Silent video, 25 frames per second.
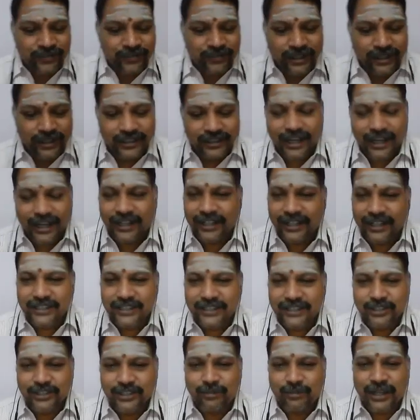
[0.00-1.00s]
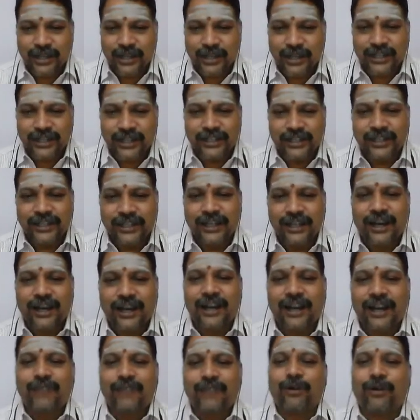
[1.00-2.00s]
the agriculture marketing
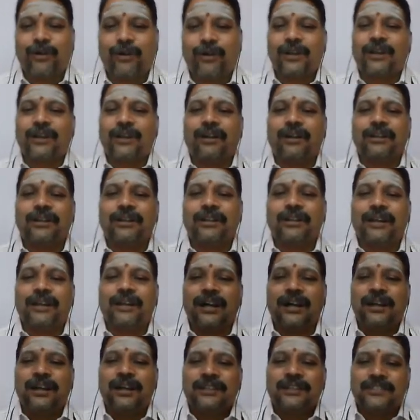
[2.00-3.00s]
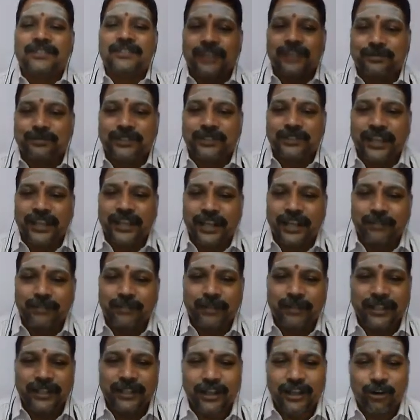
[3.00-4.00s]
and what are all the steps taken
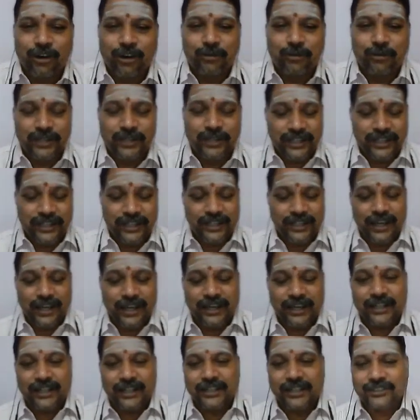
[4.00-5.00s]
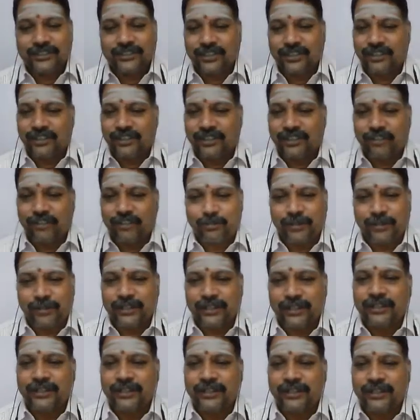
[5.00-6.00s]
by the government in agriculture development.
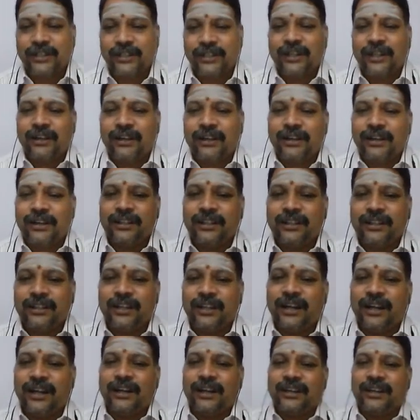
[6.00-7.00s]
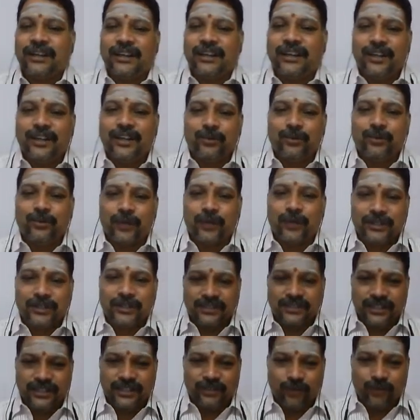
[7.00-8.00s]
The key words
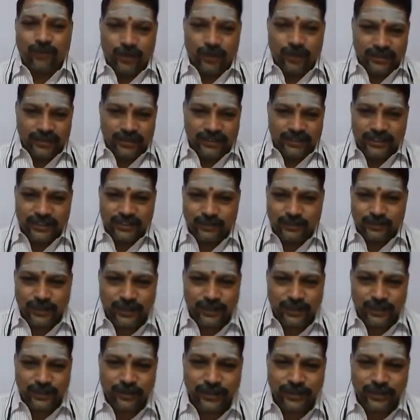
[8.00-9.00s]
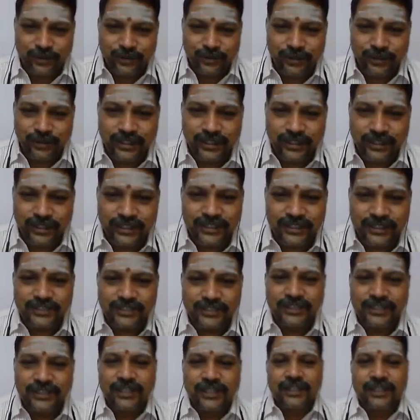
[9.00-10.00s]
involved in this particular unit is
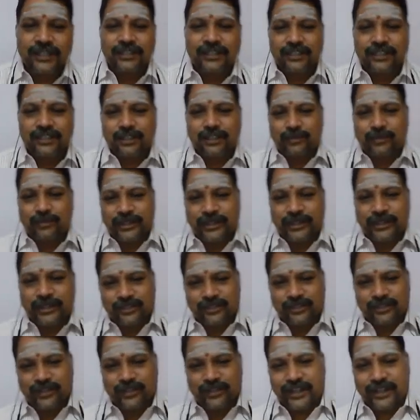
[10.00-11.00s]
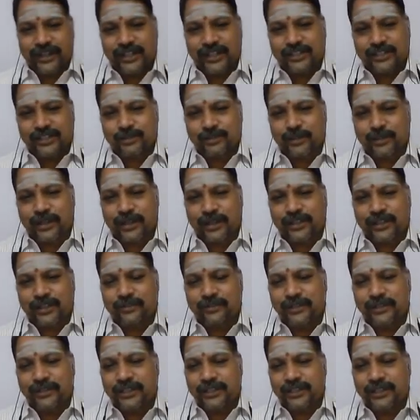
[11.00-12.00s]
determinants of agriculture
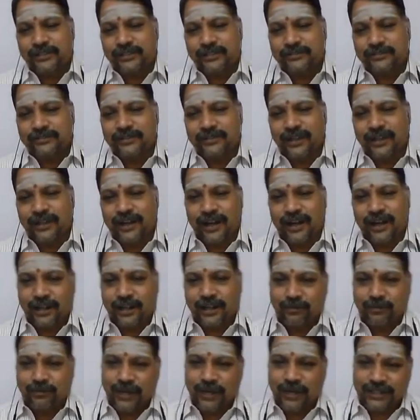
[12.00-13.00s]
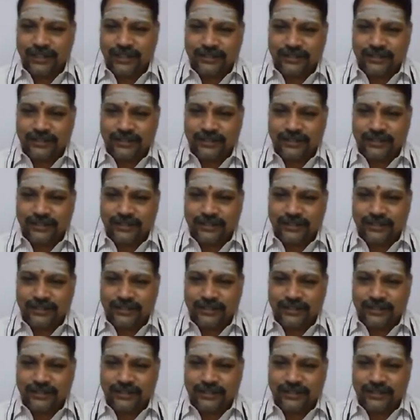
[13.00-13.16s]
productivity, AGMARC,